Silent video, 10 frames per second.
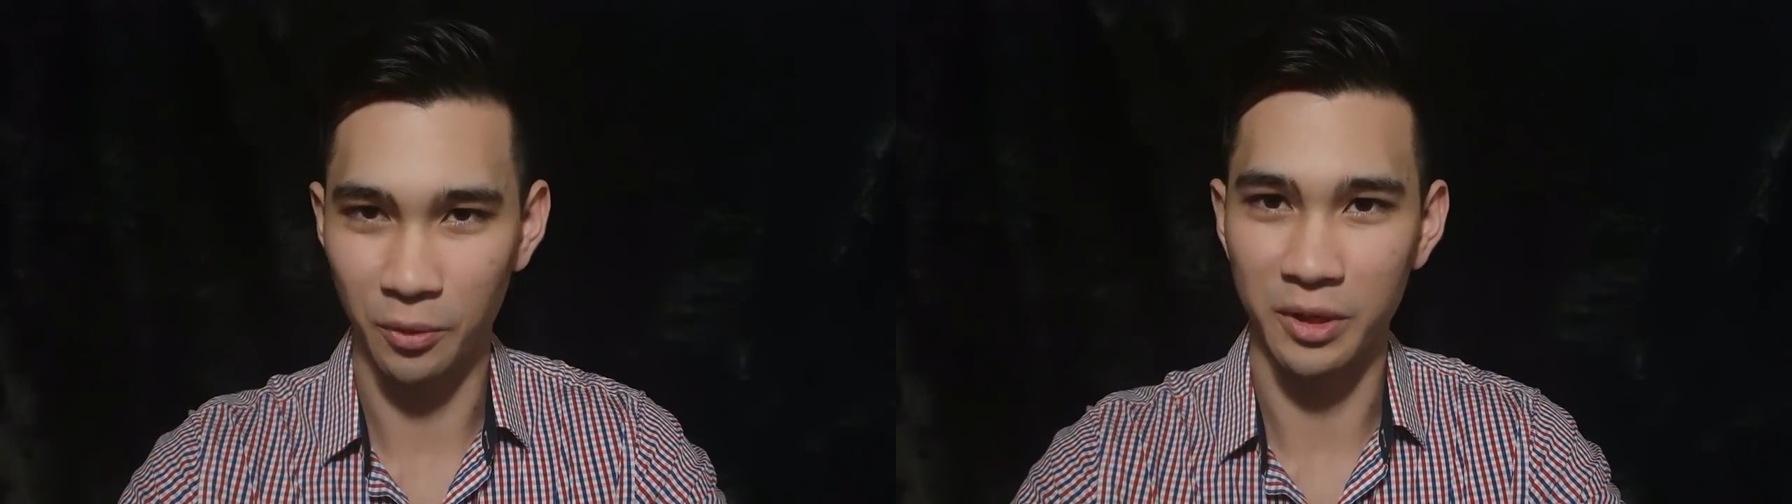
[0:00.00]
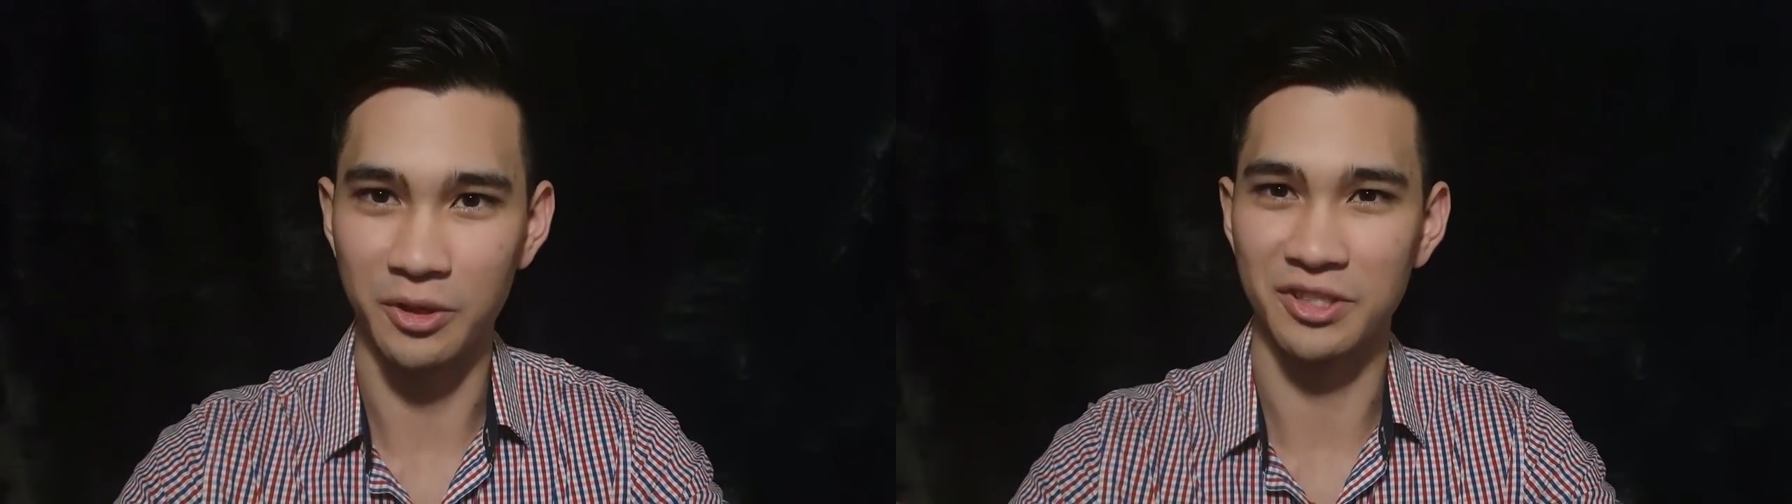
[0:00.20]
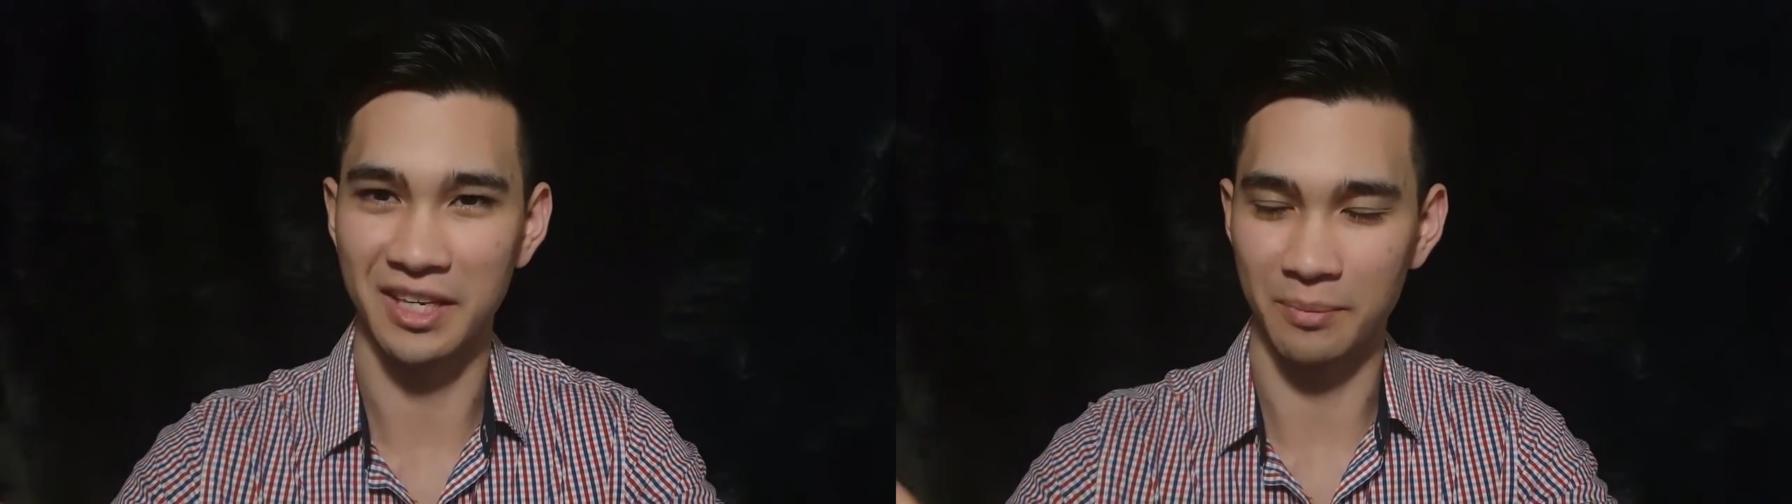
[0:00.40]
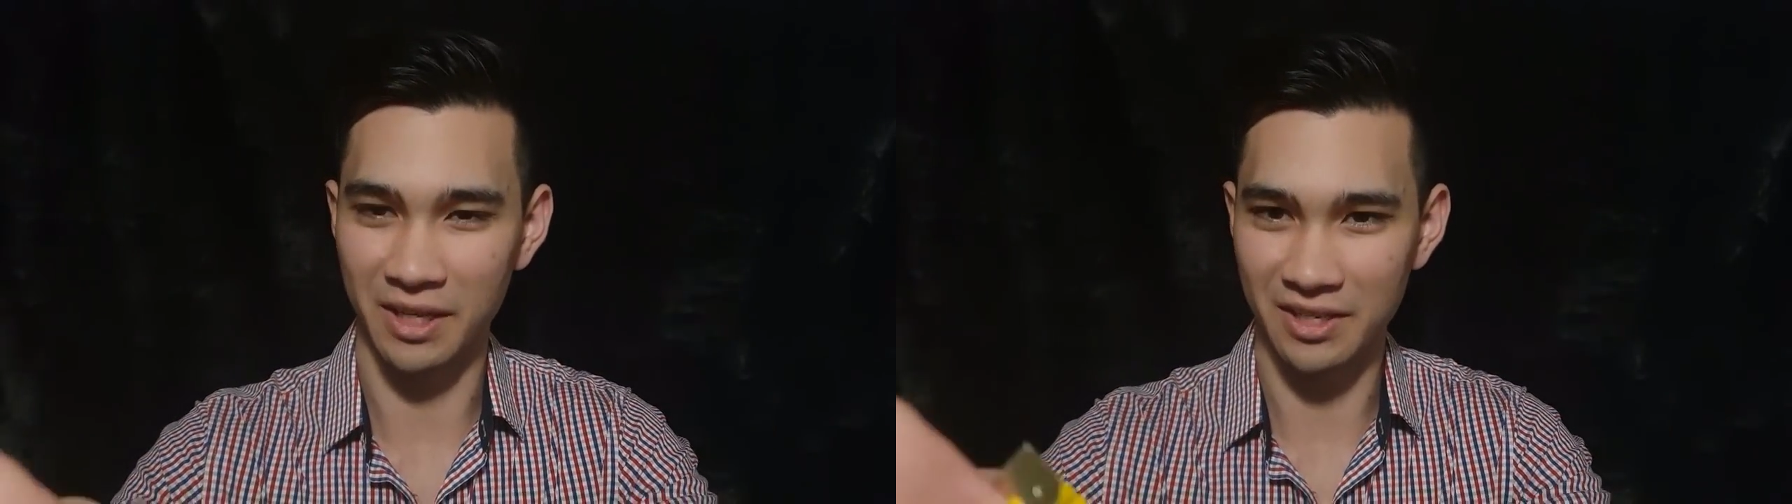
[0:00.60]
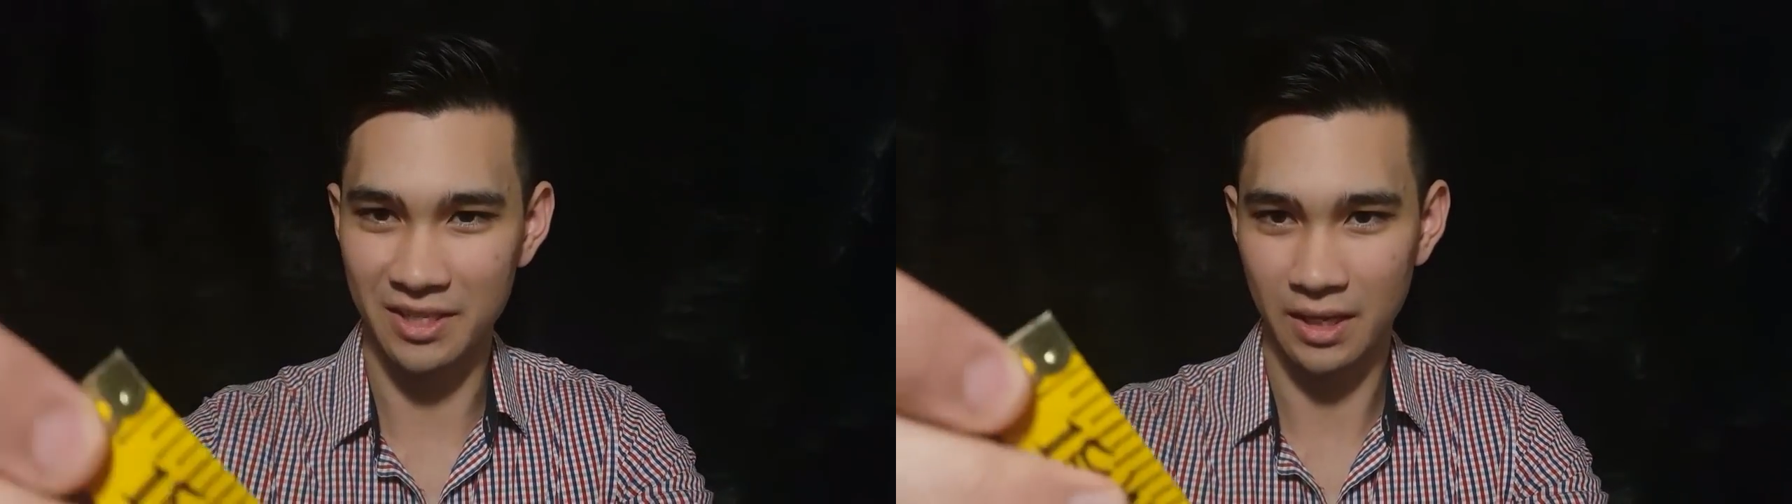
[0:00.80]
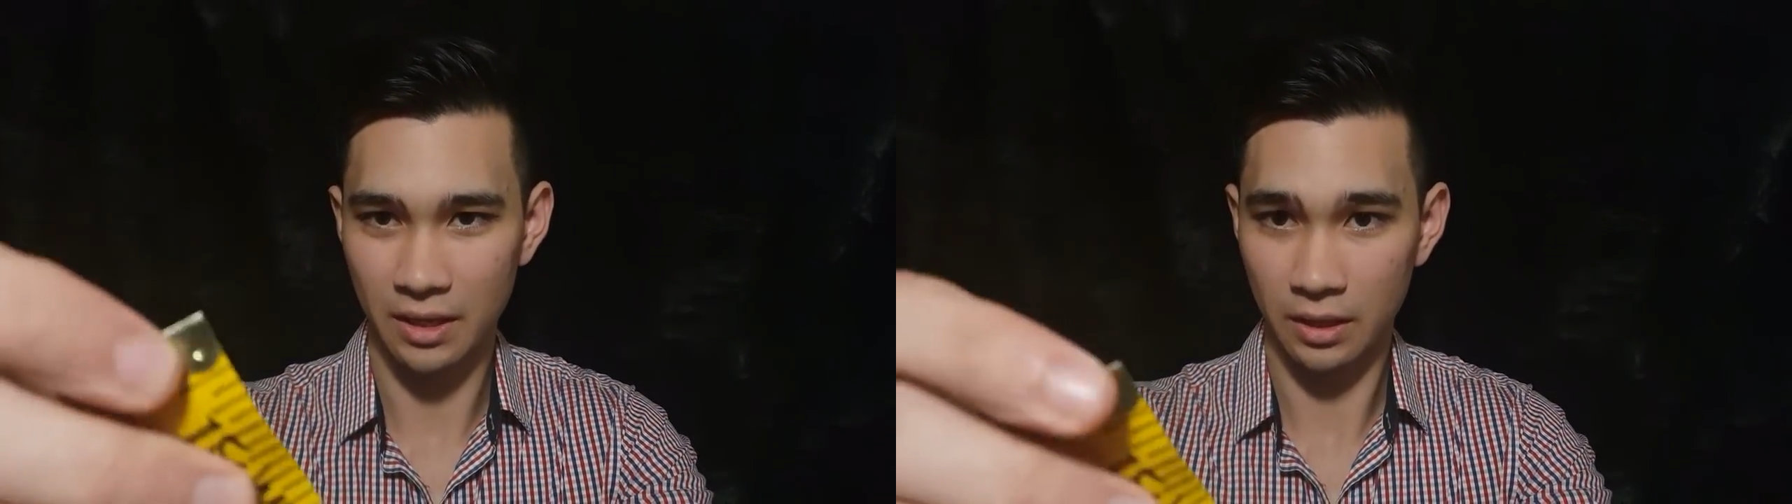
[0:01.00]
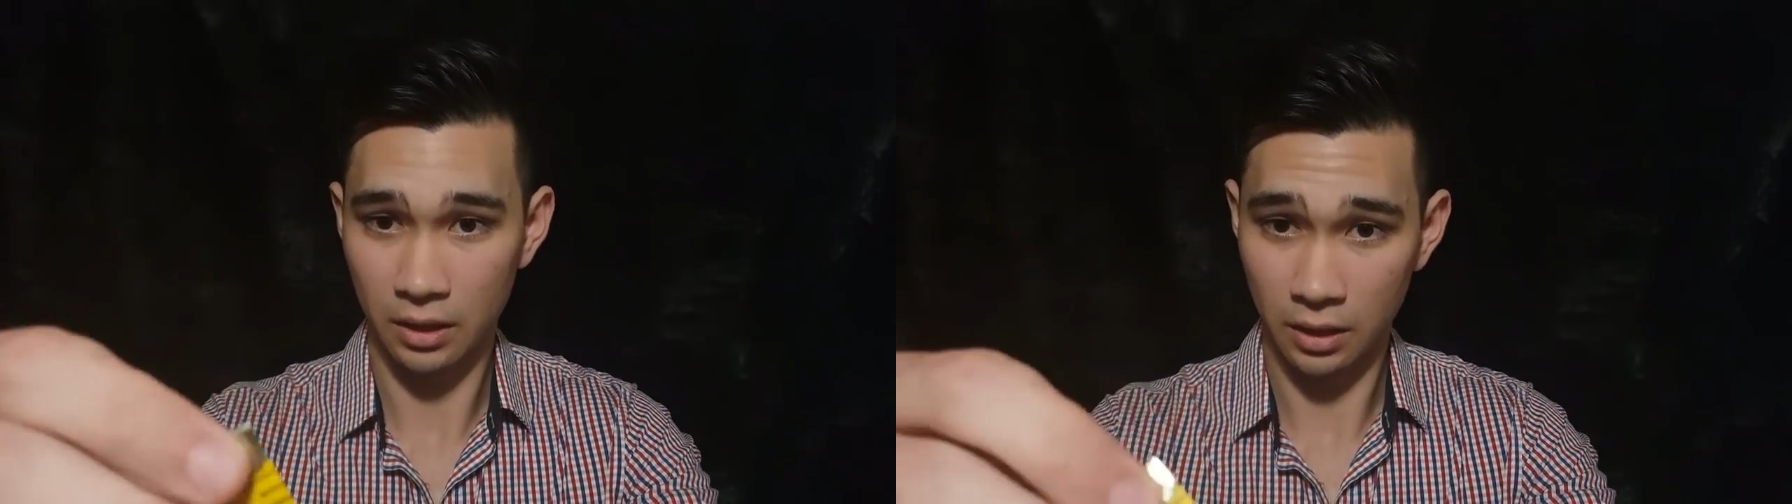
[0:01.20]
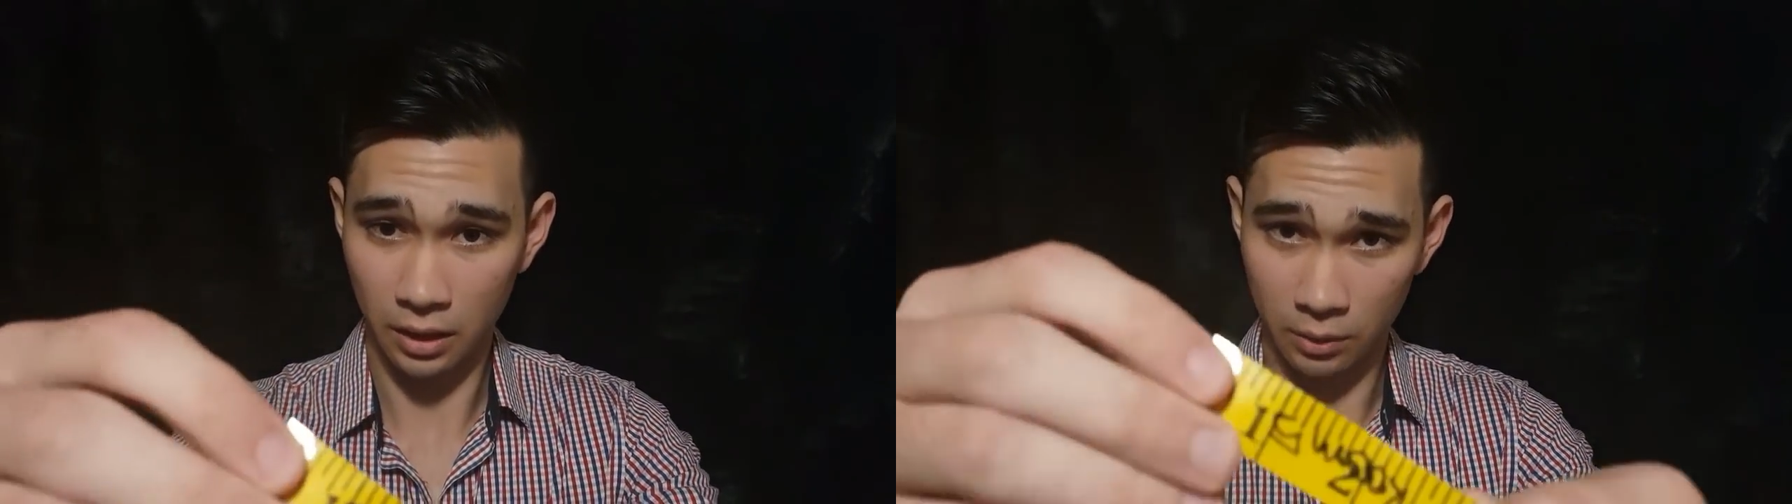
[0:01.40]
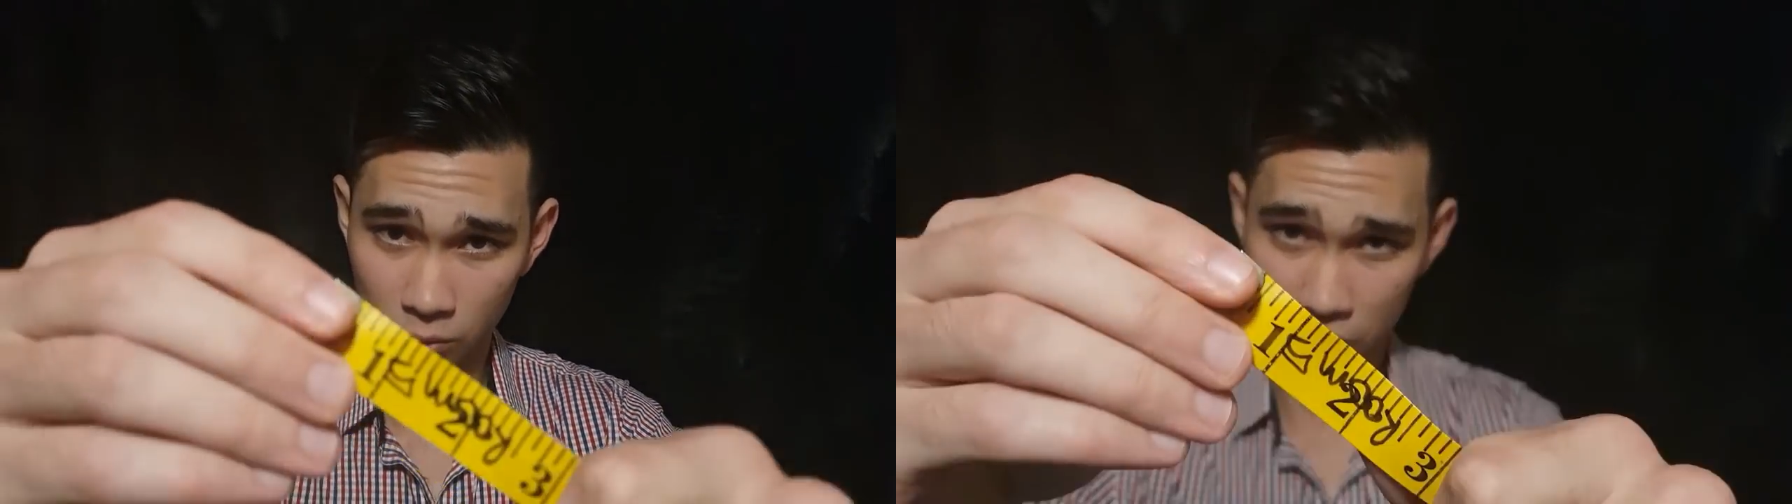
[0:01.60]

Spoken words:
We use centimeters, and